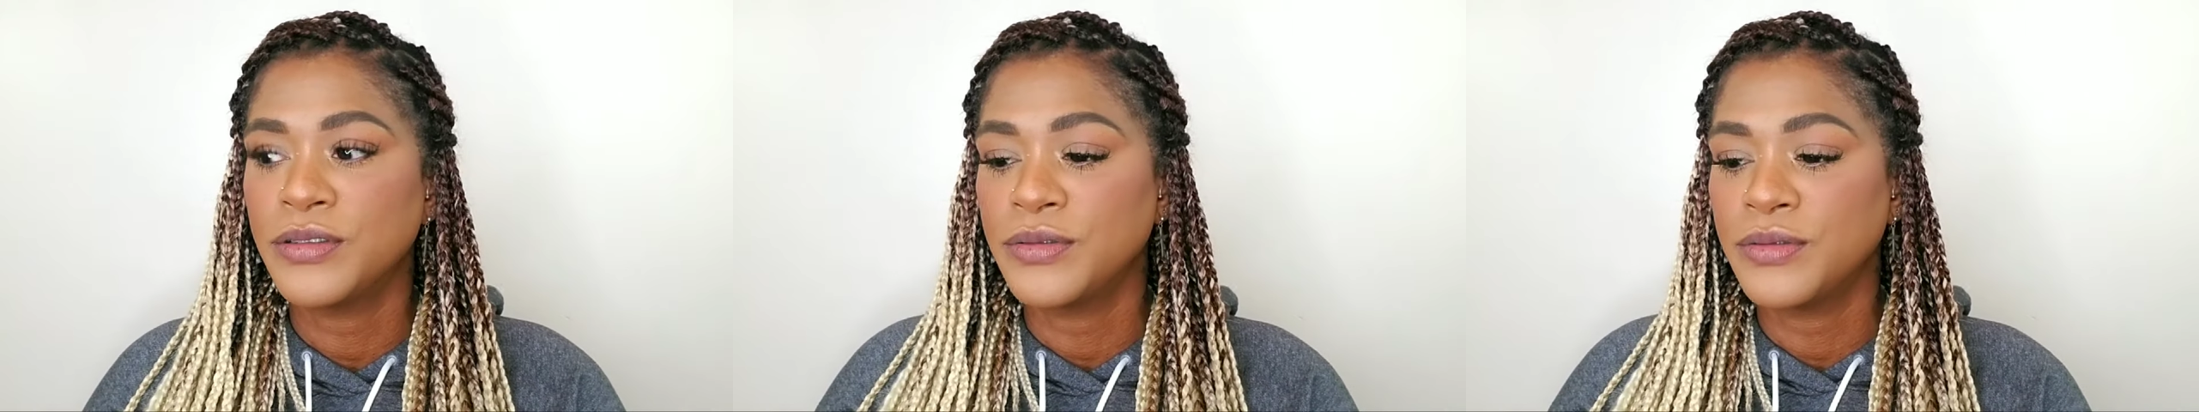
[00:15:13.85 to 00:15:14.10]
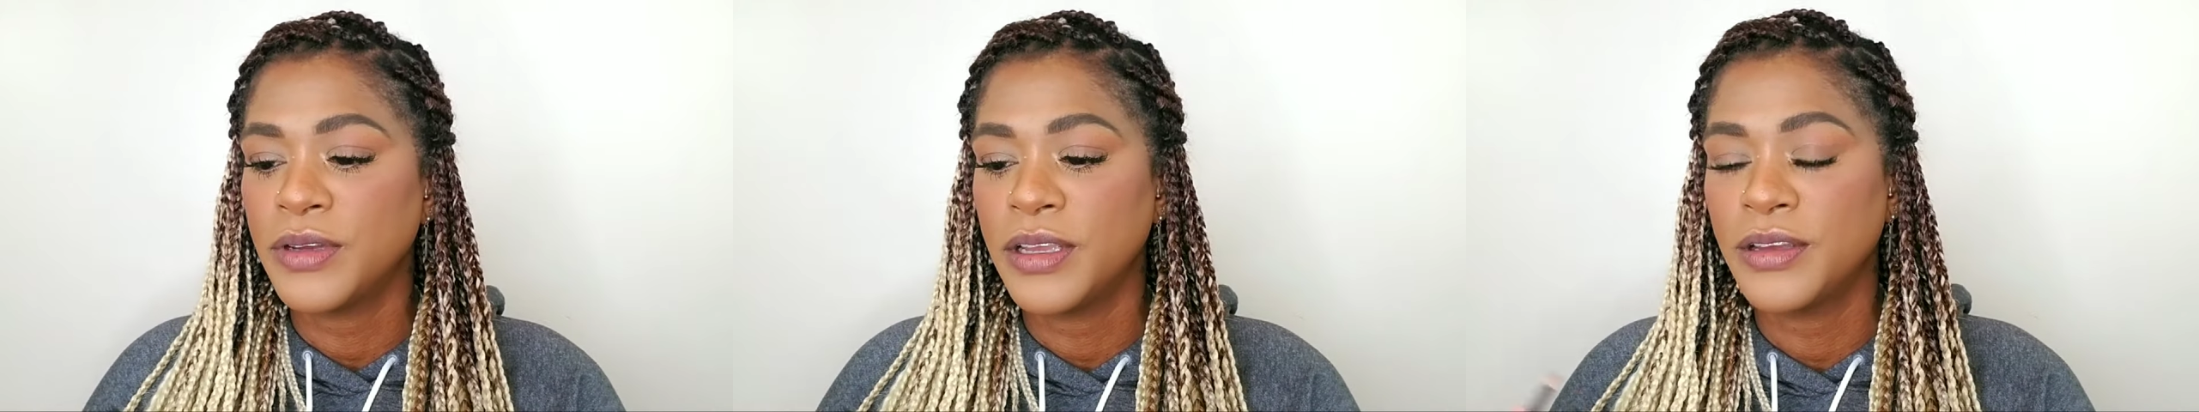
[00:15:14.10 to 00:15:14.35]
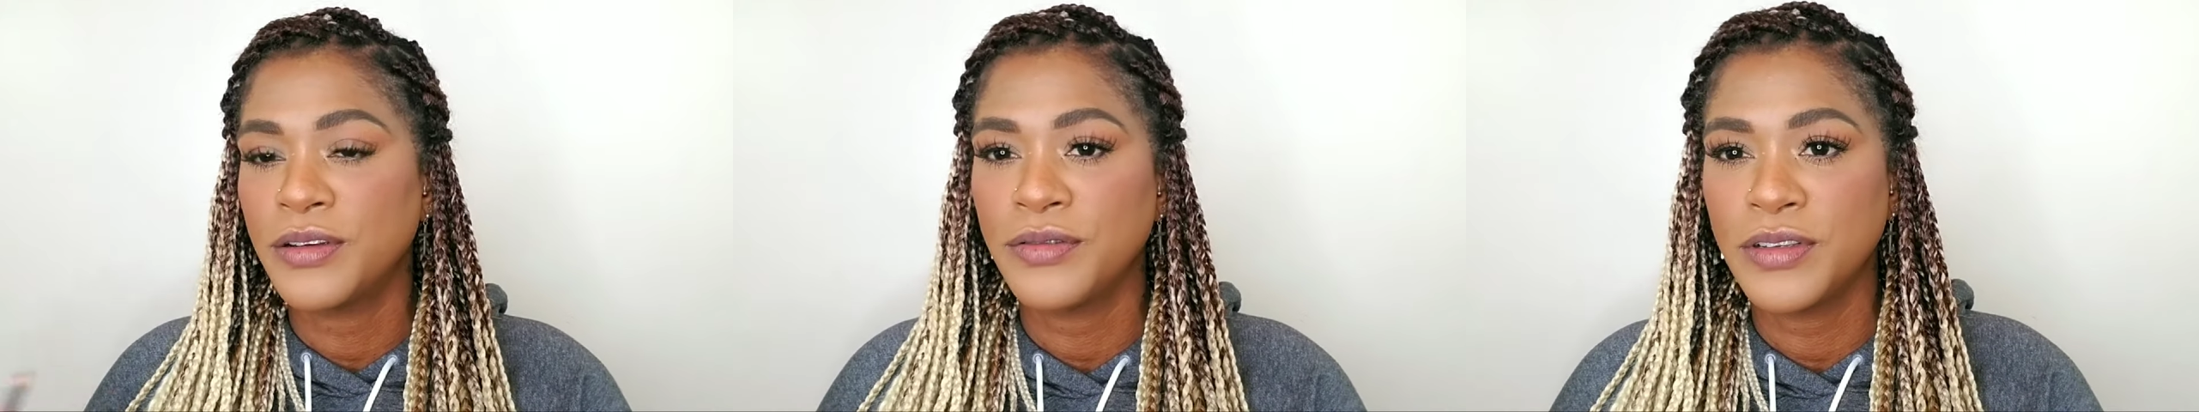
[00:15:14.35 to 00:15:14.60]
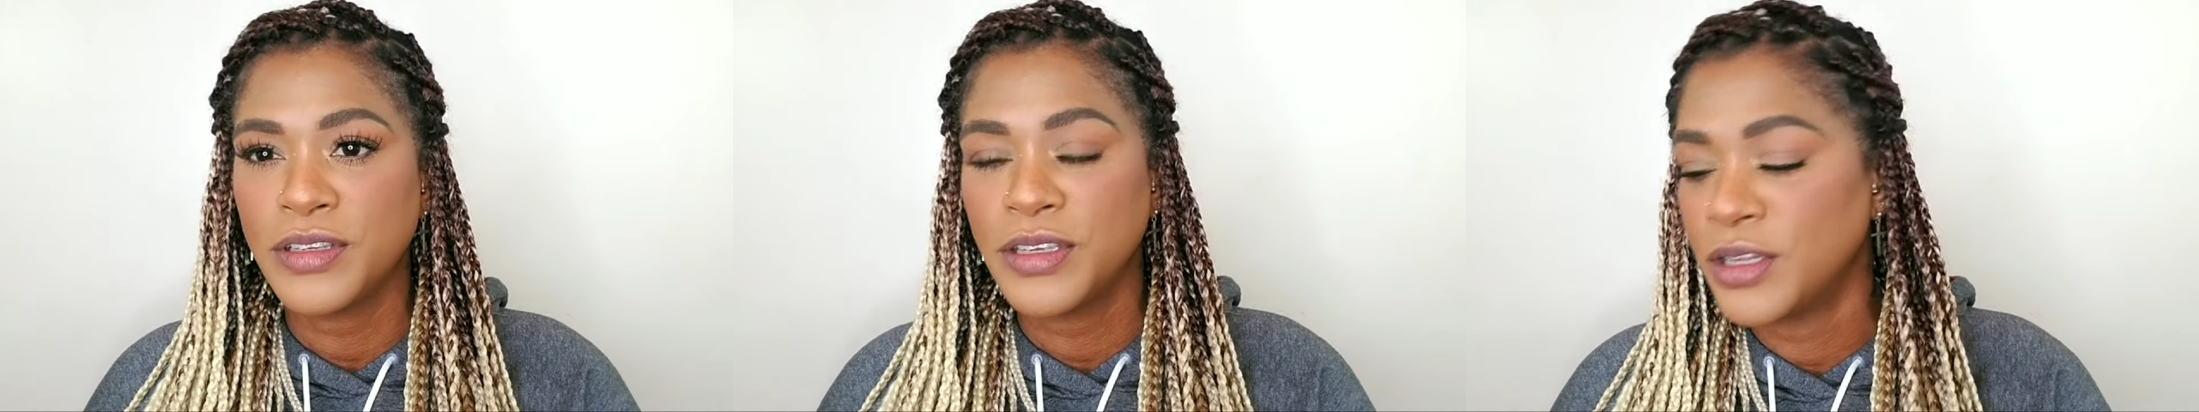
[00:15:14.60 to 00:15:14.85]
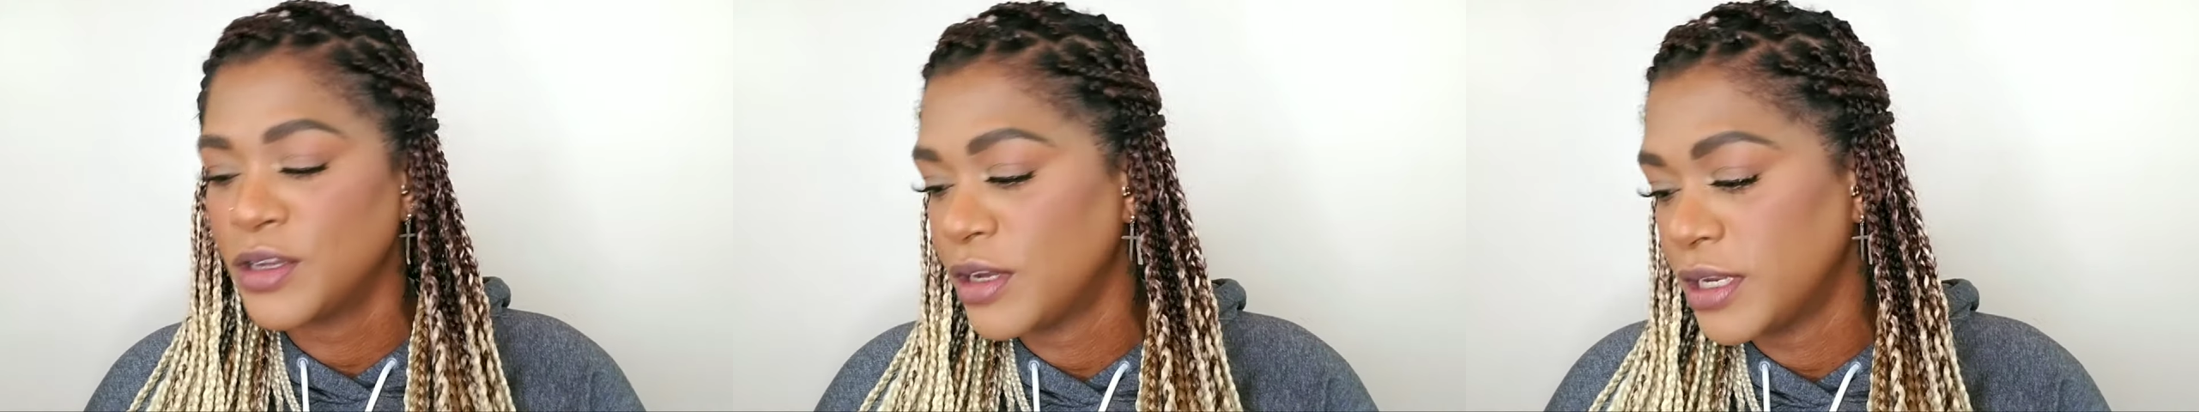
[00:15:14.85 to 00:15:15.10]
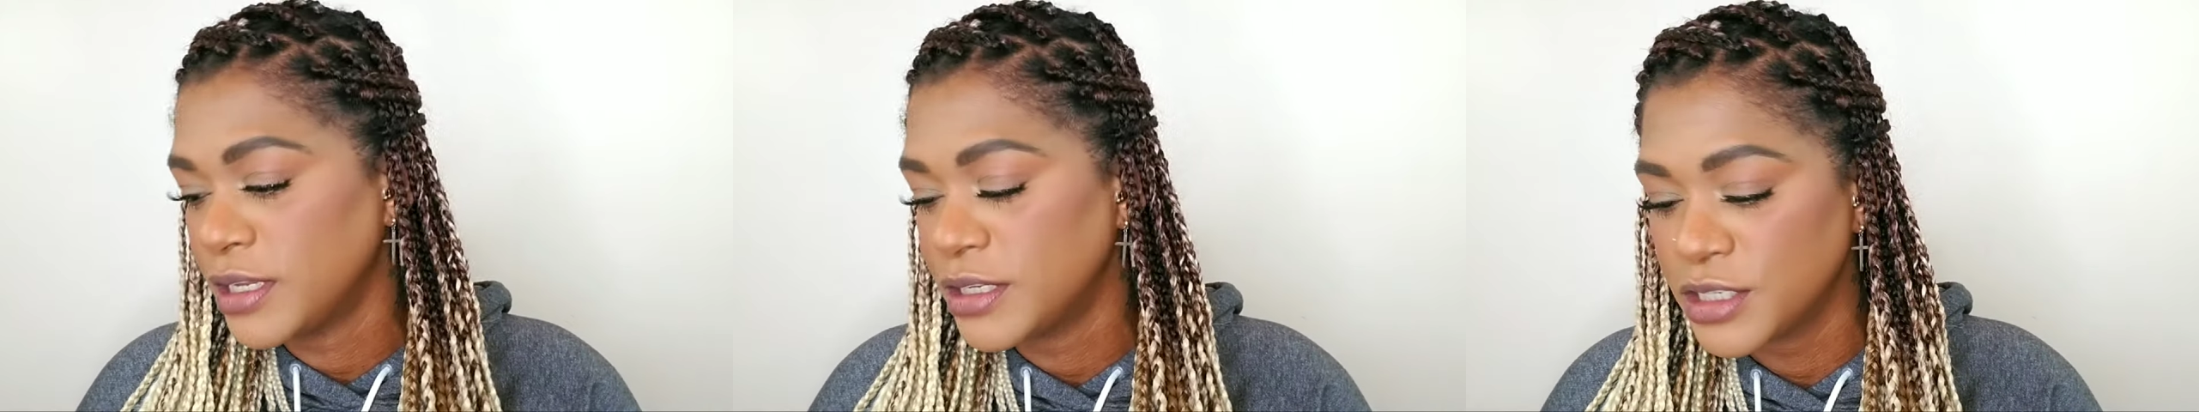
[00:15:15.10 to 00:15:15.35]
to increase your
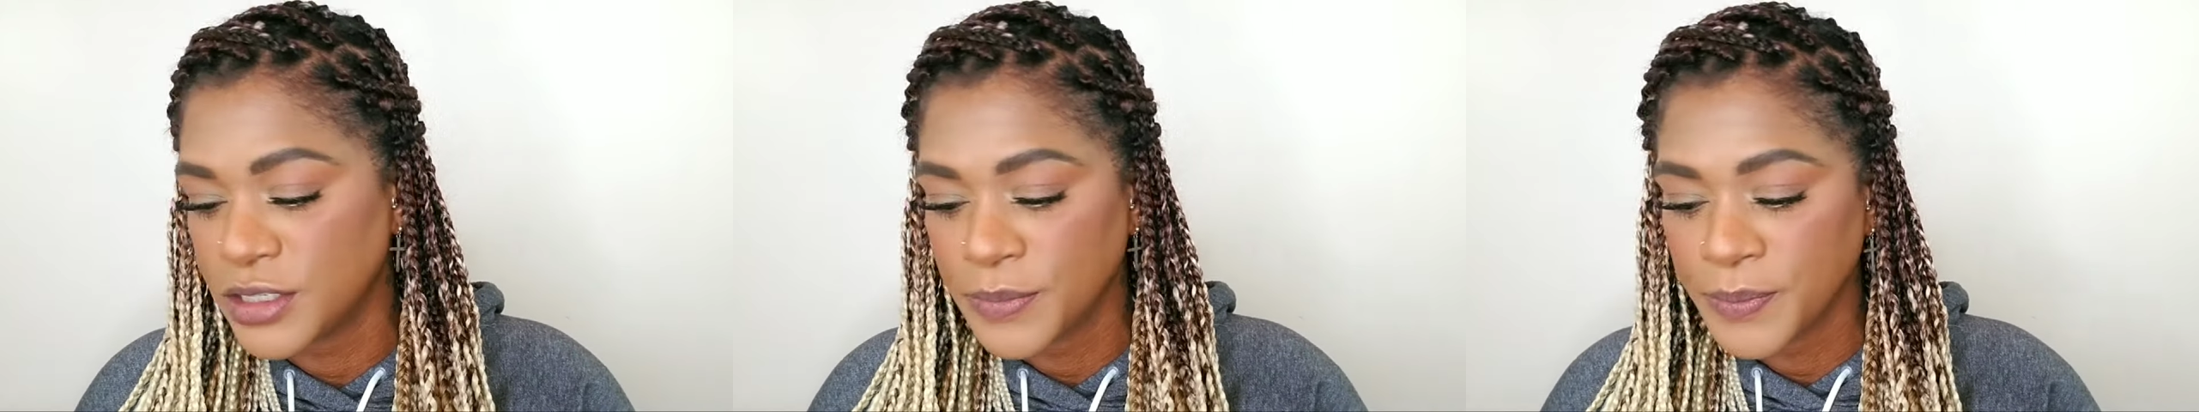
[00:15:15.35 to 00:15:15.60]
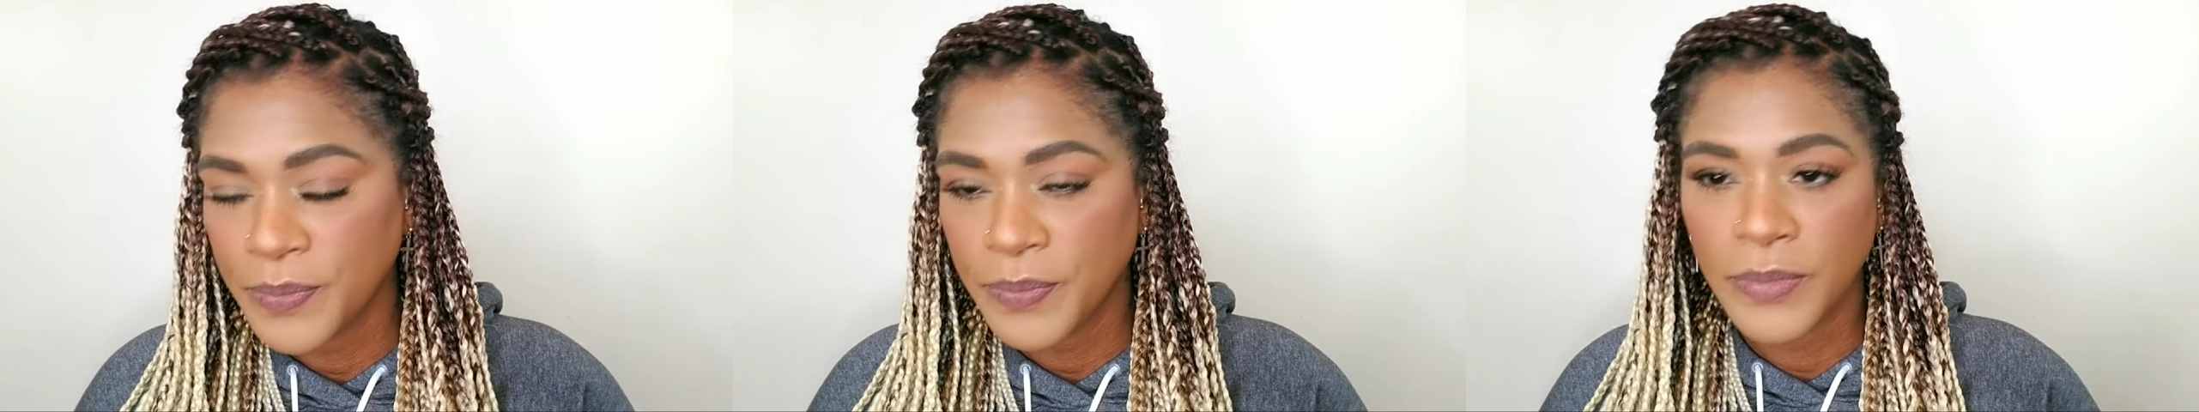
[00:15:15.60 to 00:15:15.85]
knowledge.